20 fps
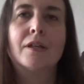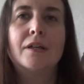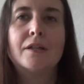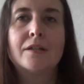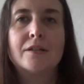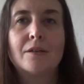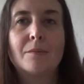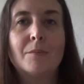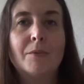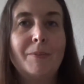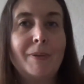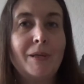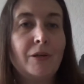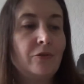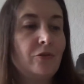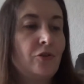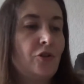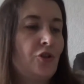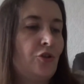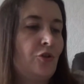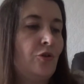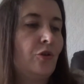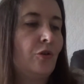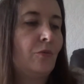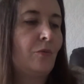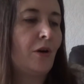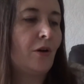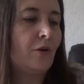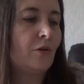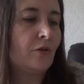So I'm a bit unsure
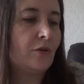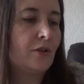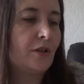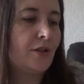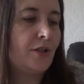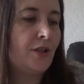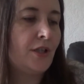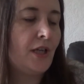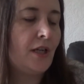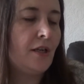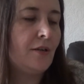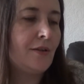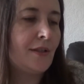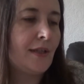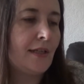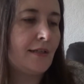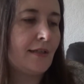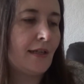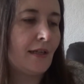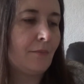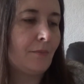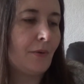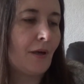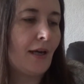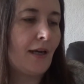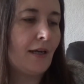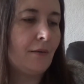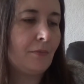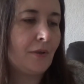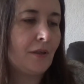what order to use these in, but
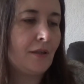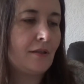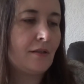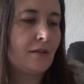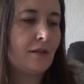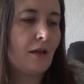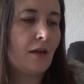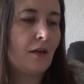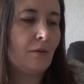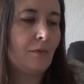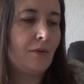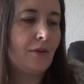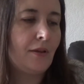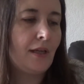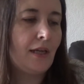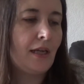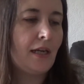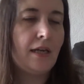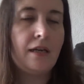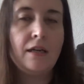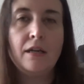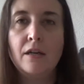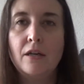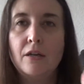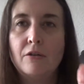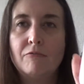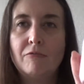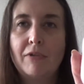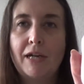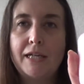I am going to start with the
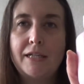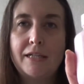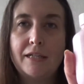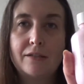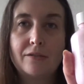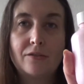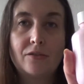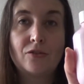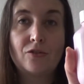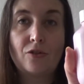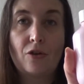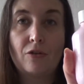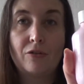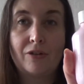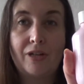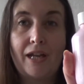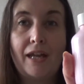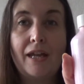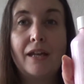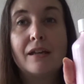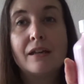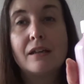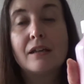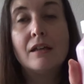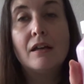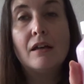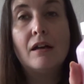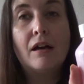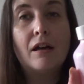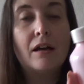Radiance Tonic
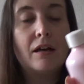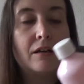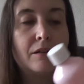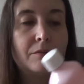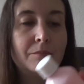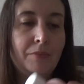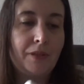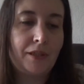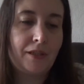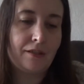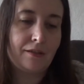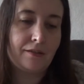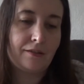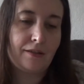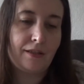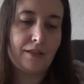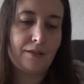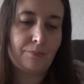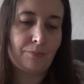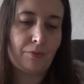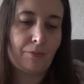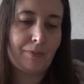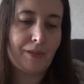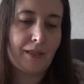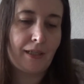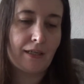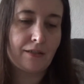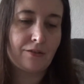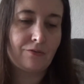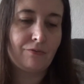because this probably
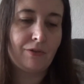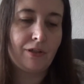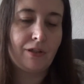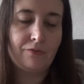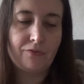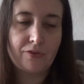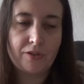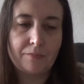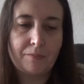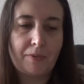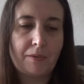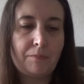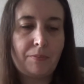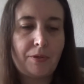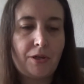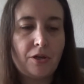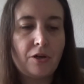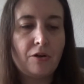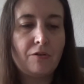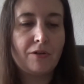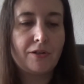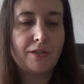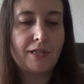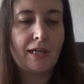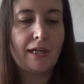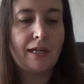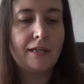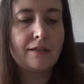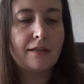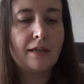gets rid of some
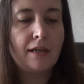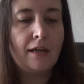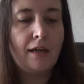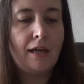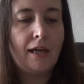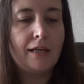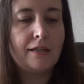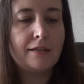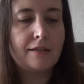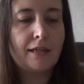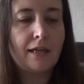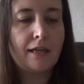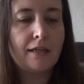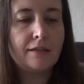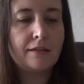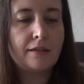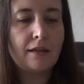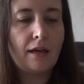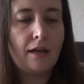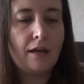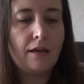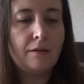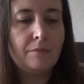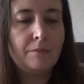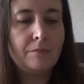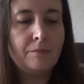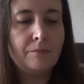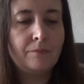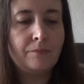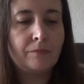impurities. It says,
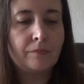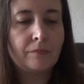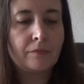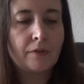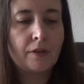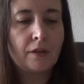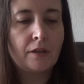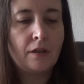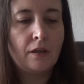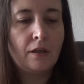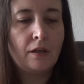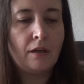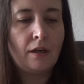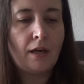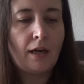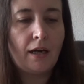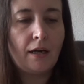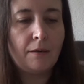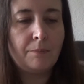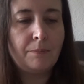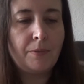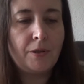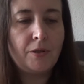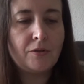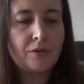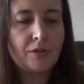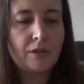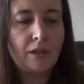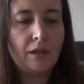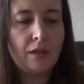our
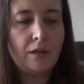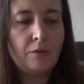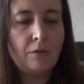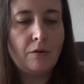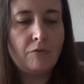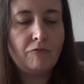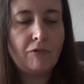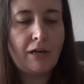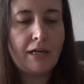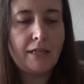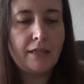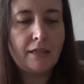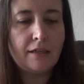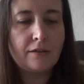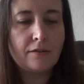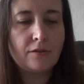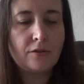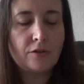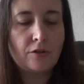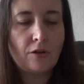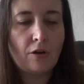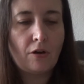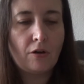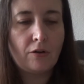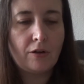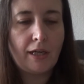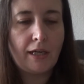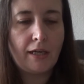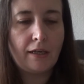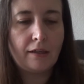Boots Glow Radiance
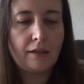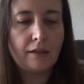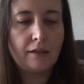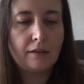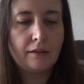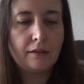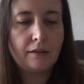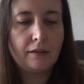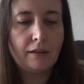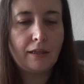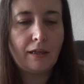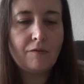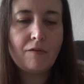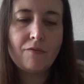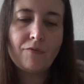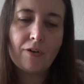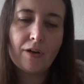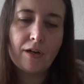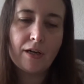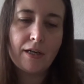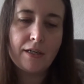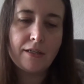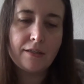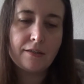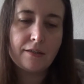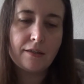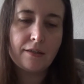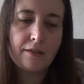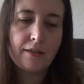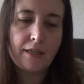Tonic
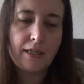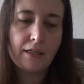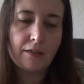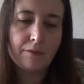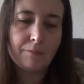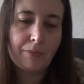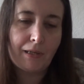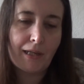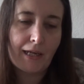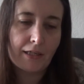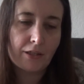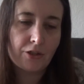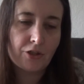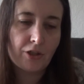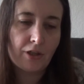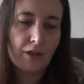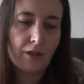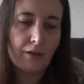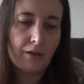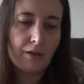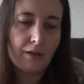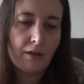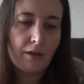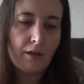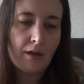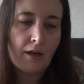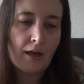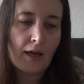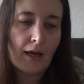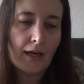clarifies the complexion
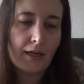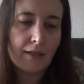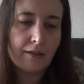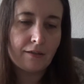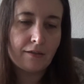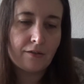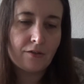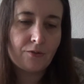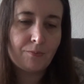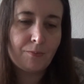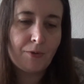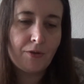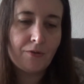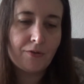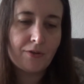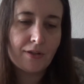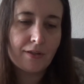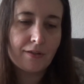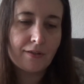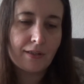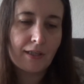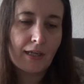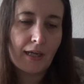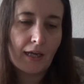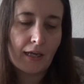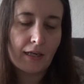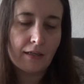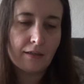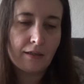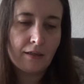and smooths the
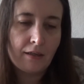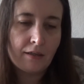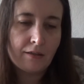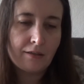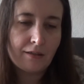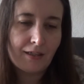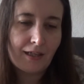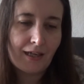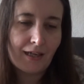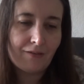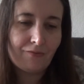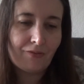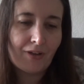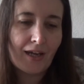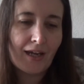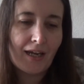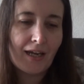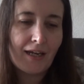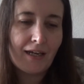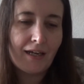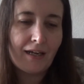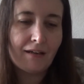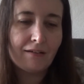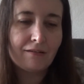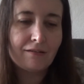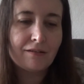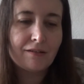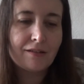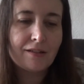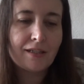skin to give a
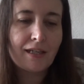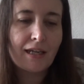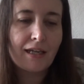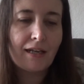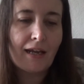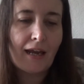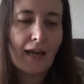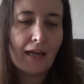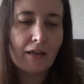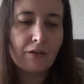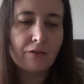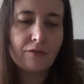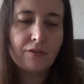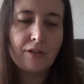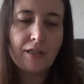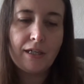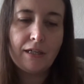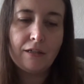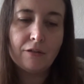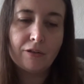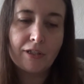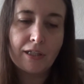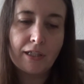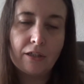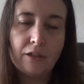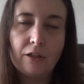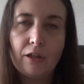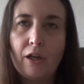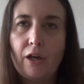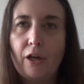skin a healthy looking
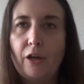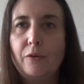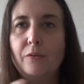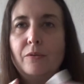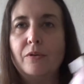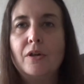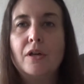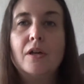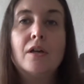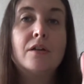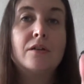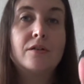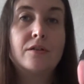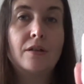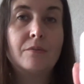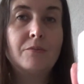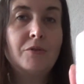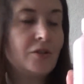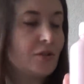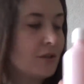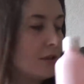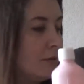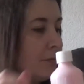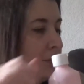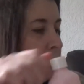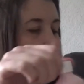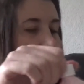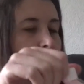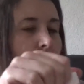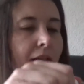glow. So I'm just going to
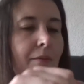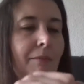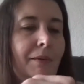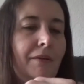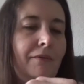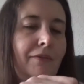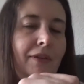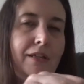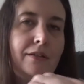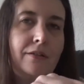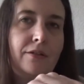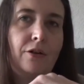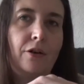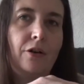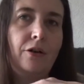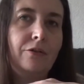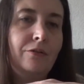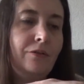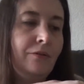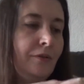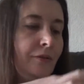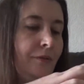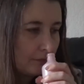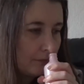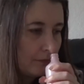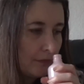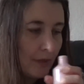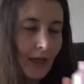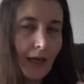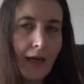put a little bit of this on.
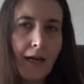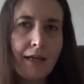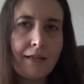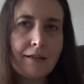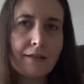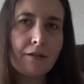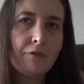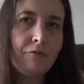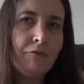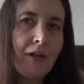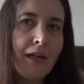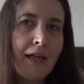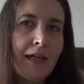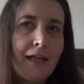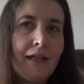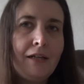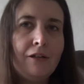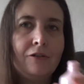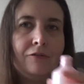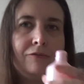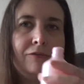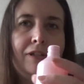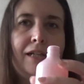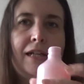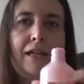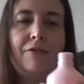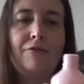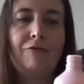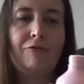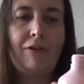It has a really
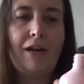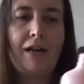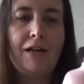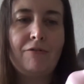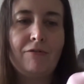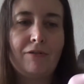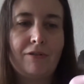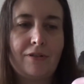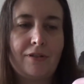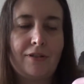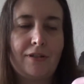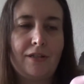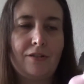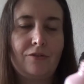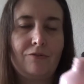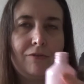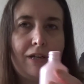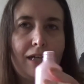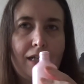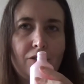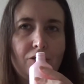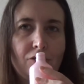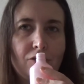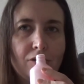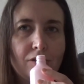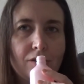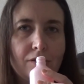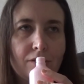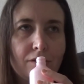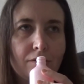lovely fragrance, this range
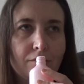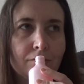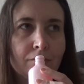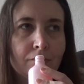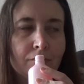does.